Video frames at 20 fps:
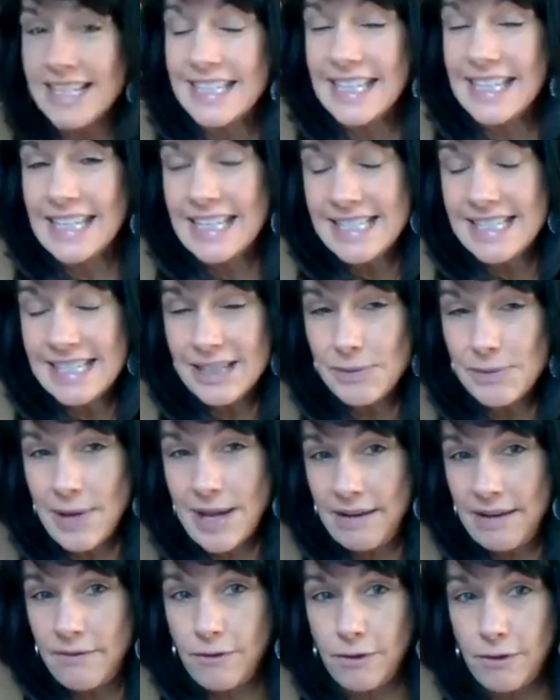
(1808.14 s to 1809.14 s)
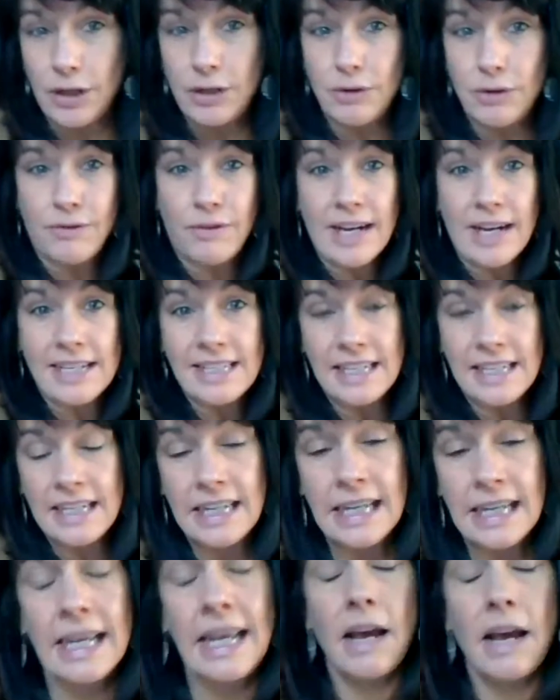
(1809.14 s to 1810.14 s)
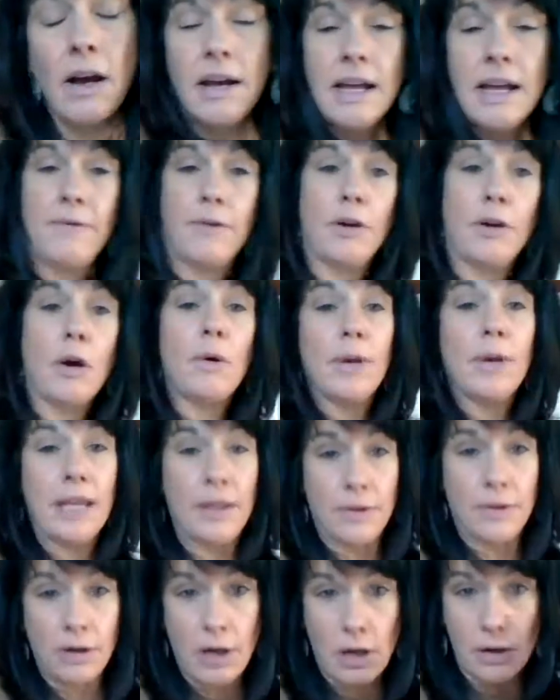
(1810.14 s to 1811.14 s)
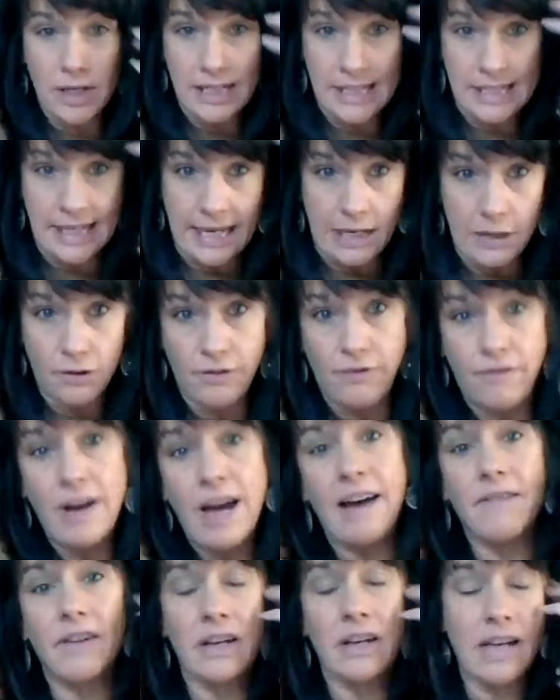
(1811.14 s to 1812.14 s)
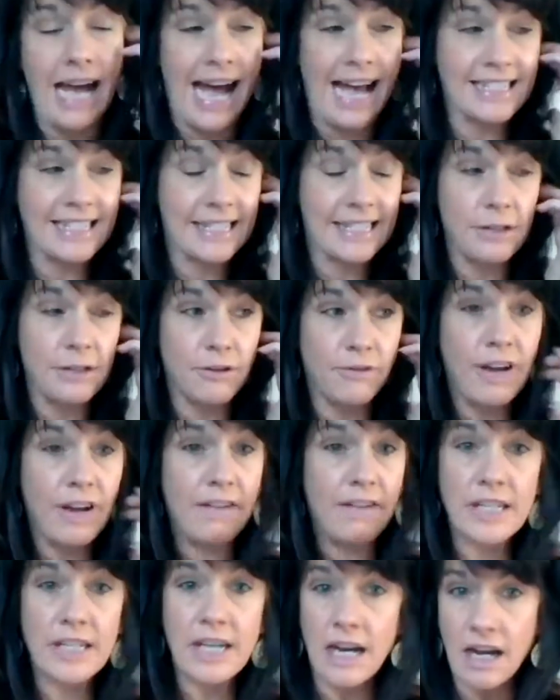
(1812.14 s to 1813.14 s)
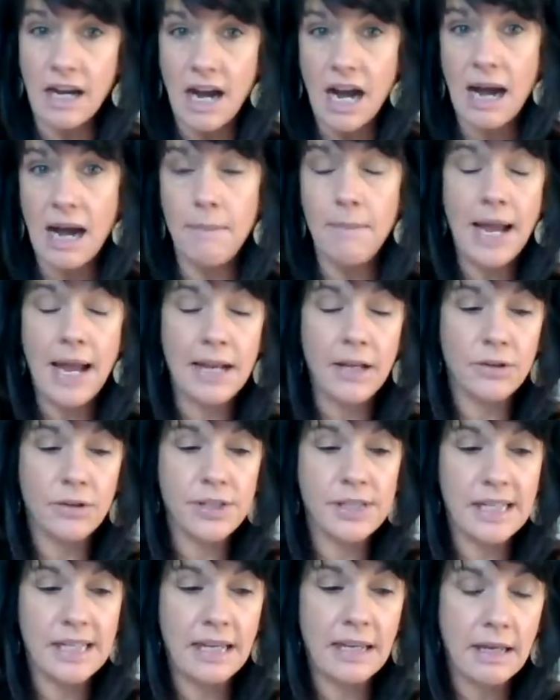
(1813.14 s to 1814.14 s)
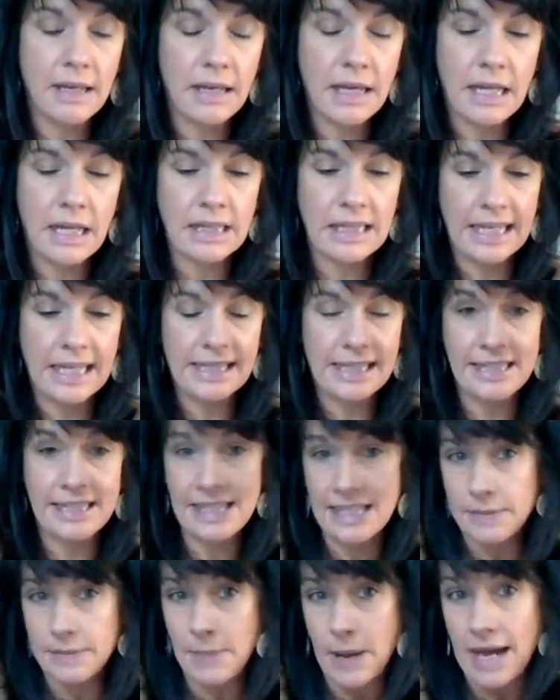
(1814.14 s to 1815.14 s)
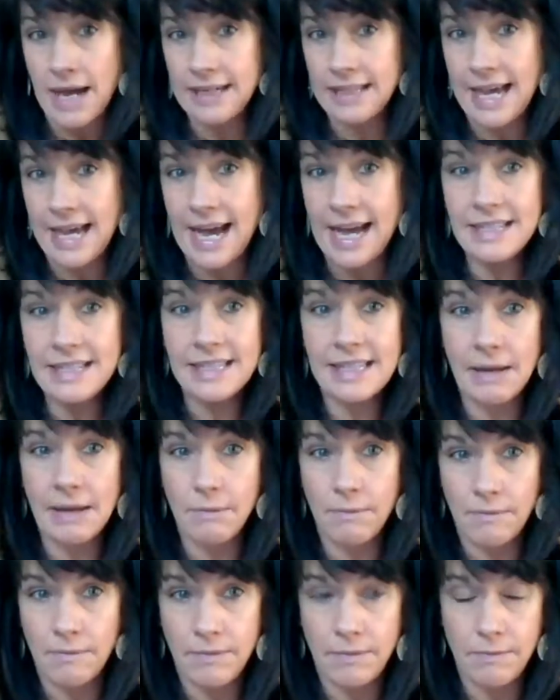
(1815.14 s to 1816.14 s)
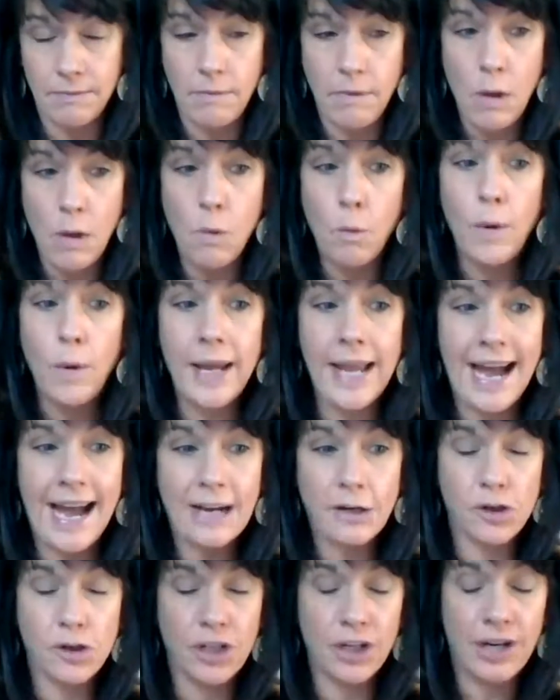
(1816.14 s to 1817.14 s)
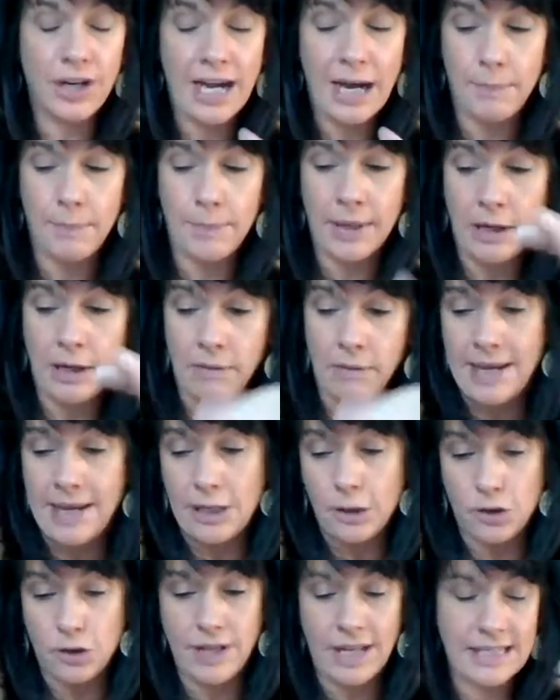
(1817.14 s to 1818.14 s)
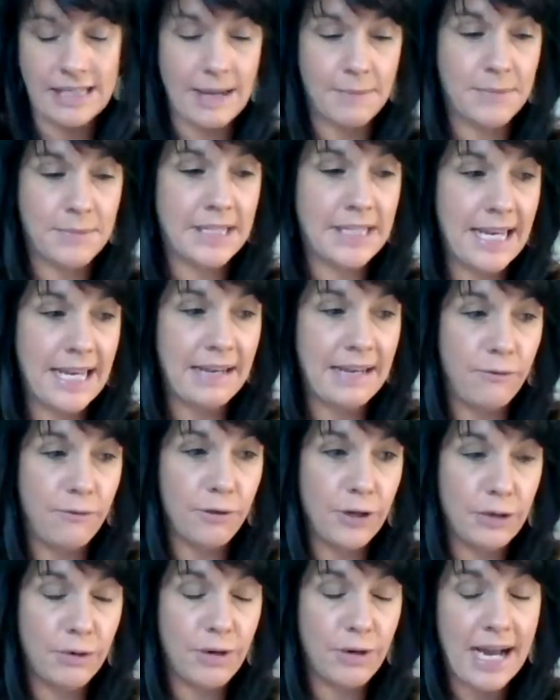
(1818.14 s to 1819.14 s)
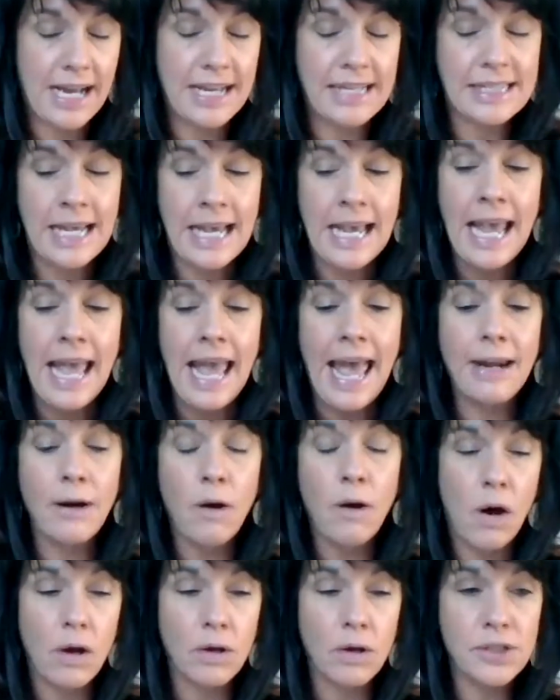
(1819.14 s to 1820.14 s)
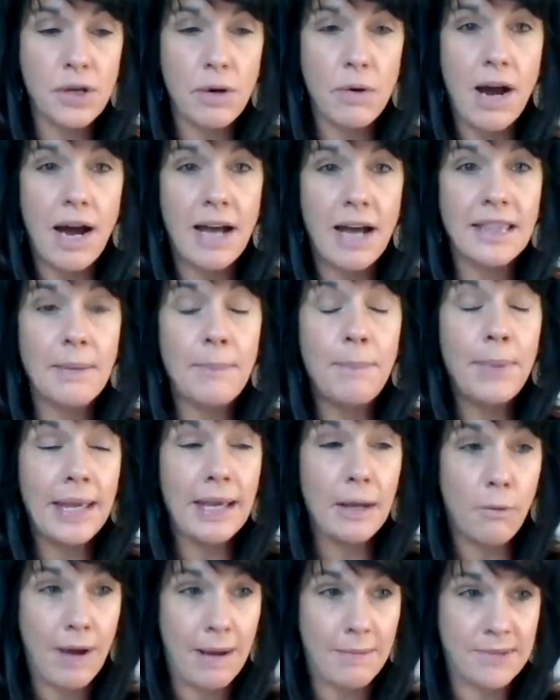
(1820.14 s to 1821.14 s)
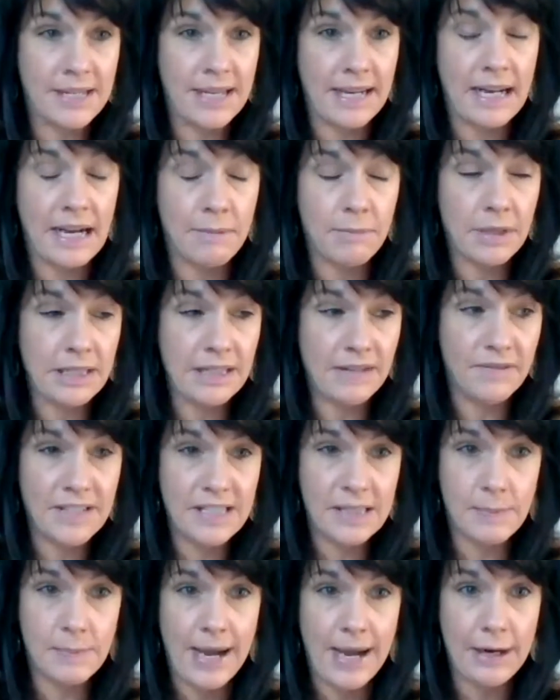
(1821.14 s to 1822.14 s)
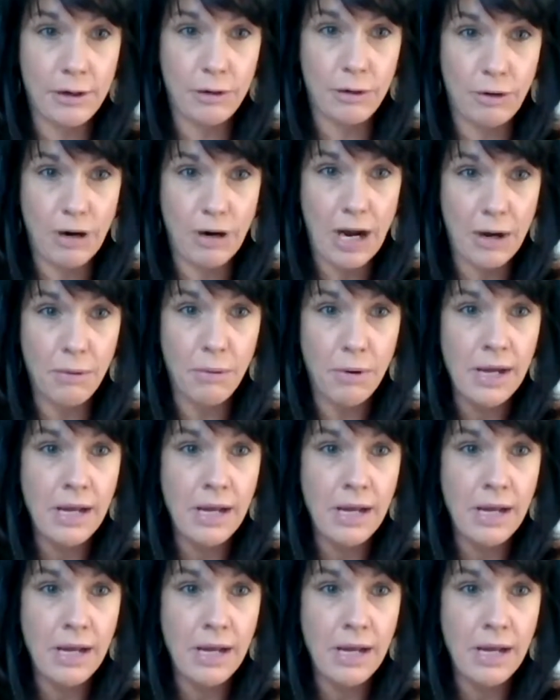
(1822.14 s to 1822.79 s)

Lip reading: easiest way for you to find it, if you either go to Sandra Fava, asksandrafava.com, and you'll see a link that says podcast. And we actually are helping make sure that's up to date for you guys. And also on the big website, on Believe, Inspire, Grow,